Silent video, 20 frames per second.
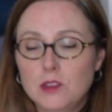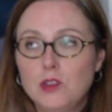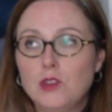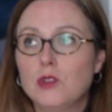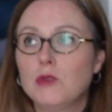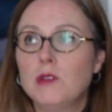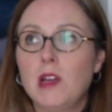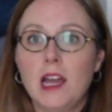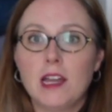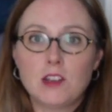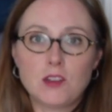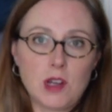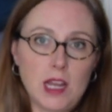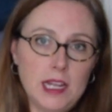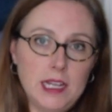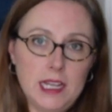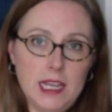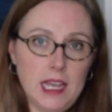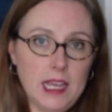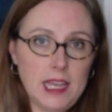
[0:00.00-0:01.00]
do not
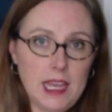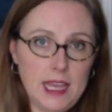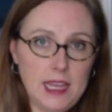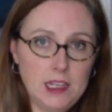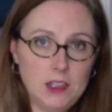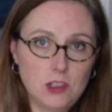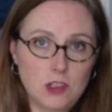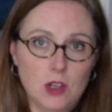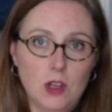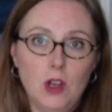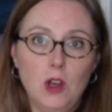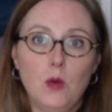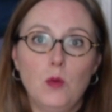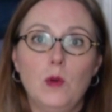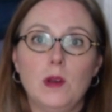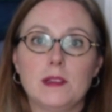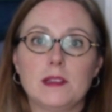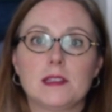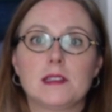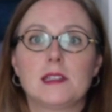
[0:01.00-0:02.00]
try to get gauge
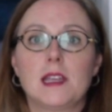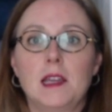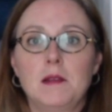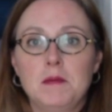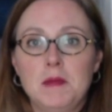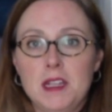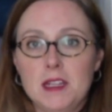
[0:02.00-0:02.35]
with the same